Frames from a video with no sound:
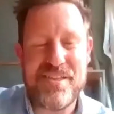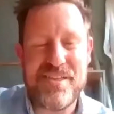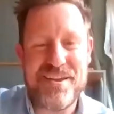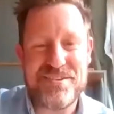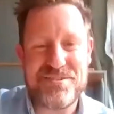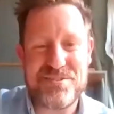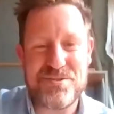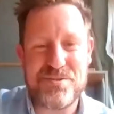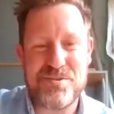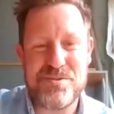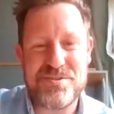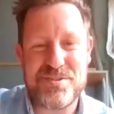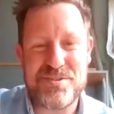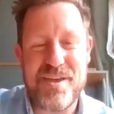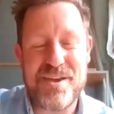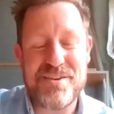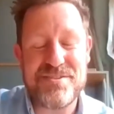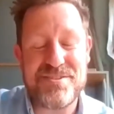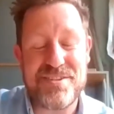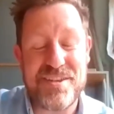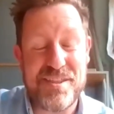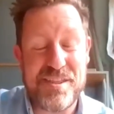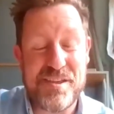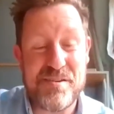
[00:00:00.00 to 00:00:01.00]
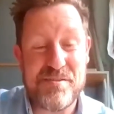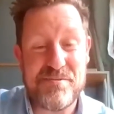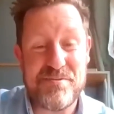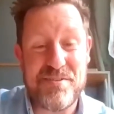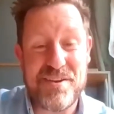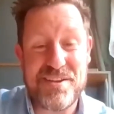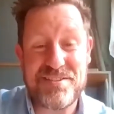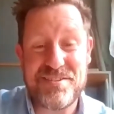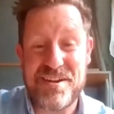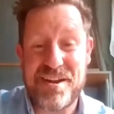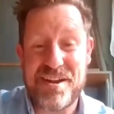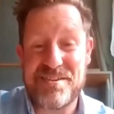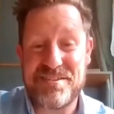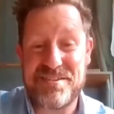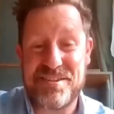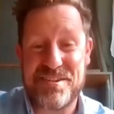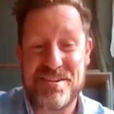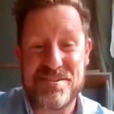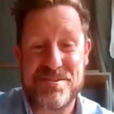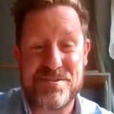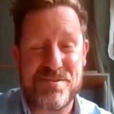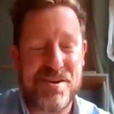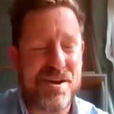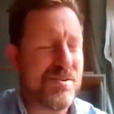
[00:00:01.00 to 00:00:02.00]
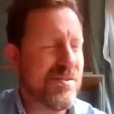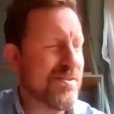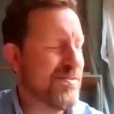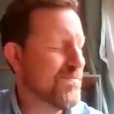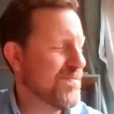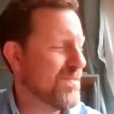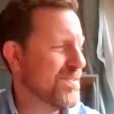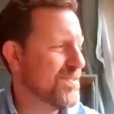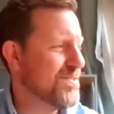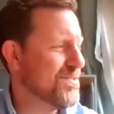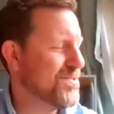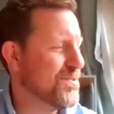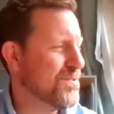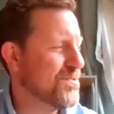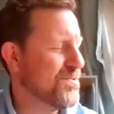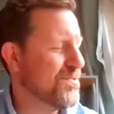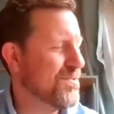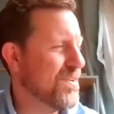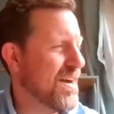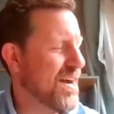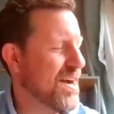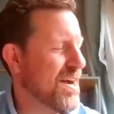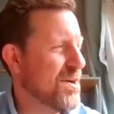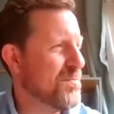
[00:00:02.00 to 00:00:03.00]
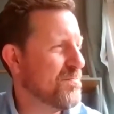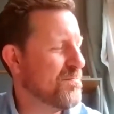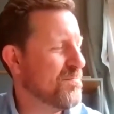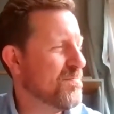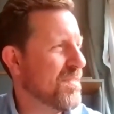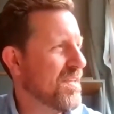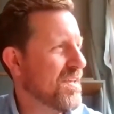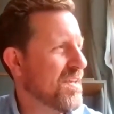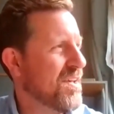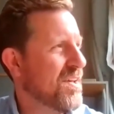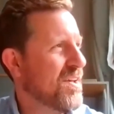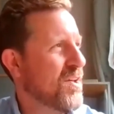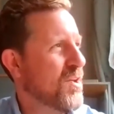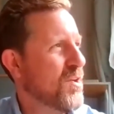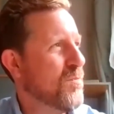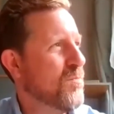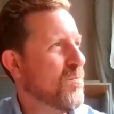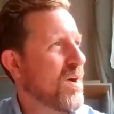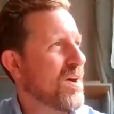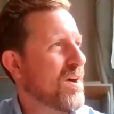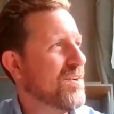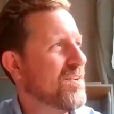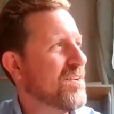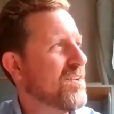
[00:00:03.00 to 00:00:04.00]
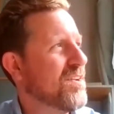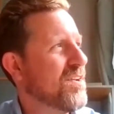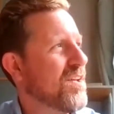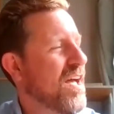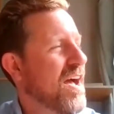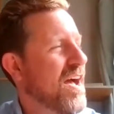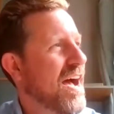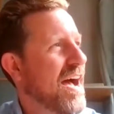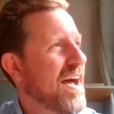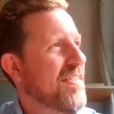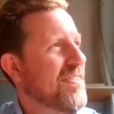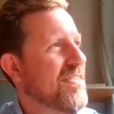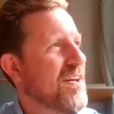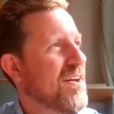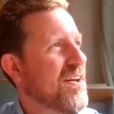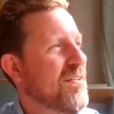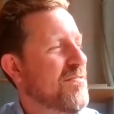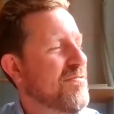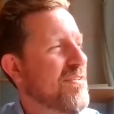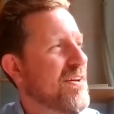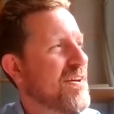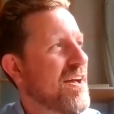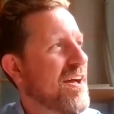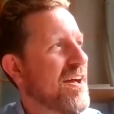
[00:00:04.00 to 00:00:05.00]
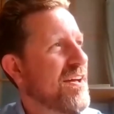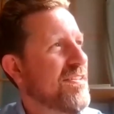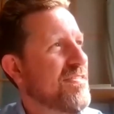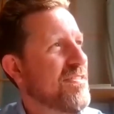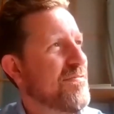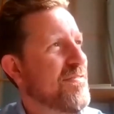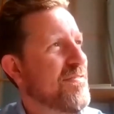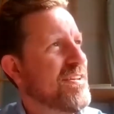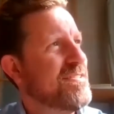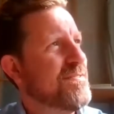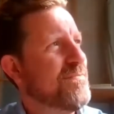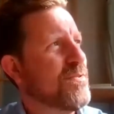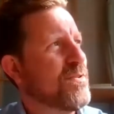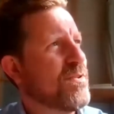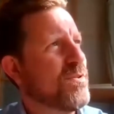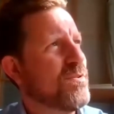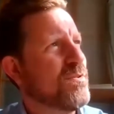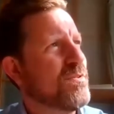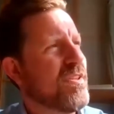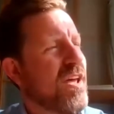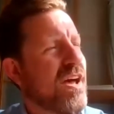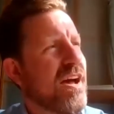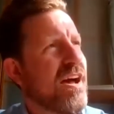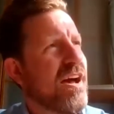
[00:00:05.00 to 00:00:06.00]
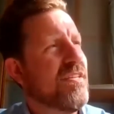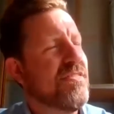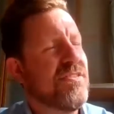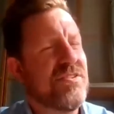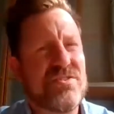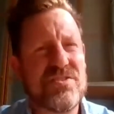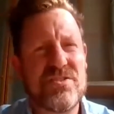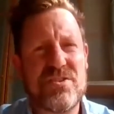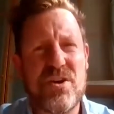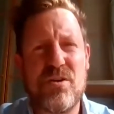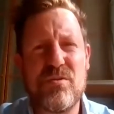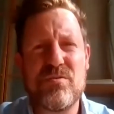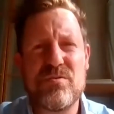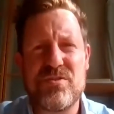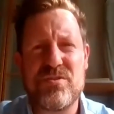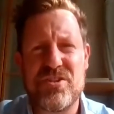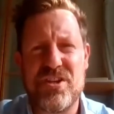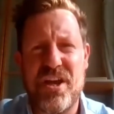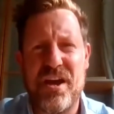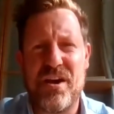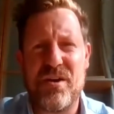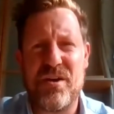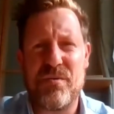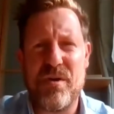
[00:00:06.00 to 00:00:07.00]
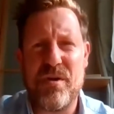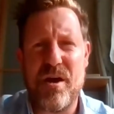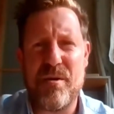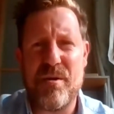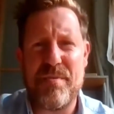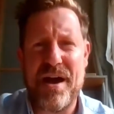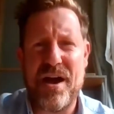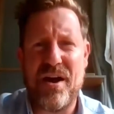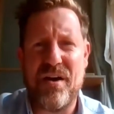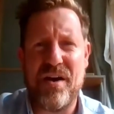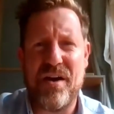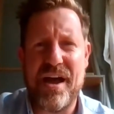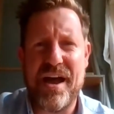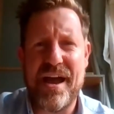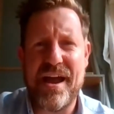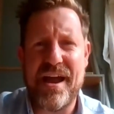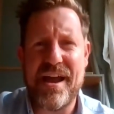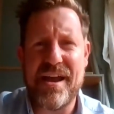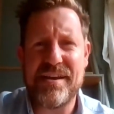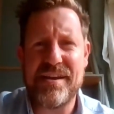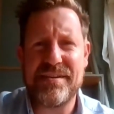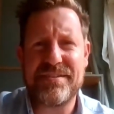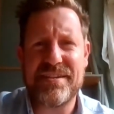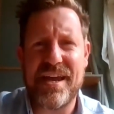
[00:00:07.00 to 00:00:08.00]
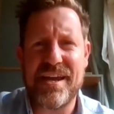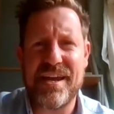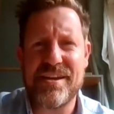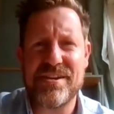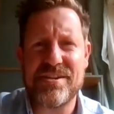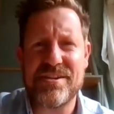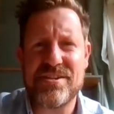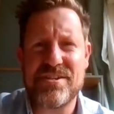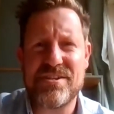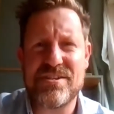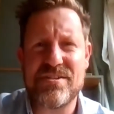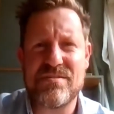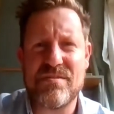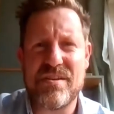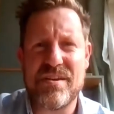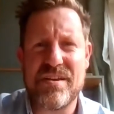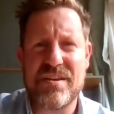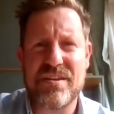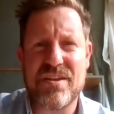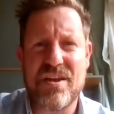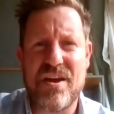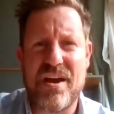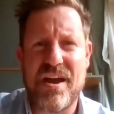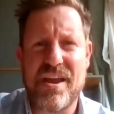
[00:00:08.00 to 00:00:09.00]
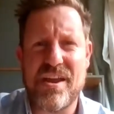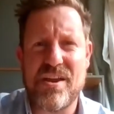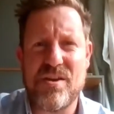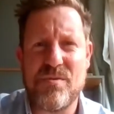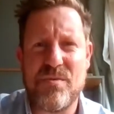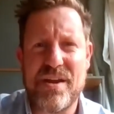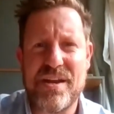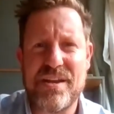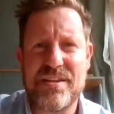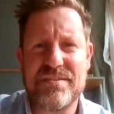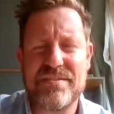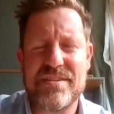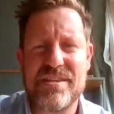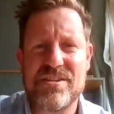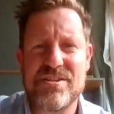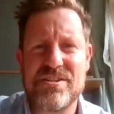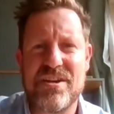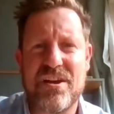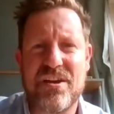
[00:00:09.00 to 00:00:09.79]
well, that's awesome. They sound fascinating as well. We saw one at the festival called The Soldier, about a Danish guy who went into the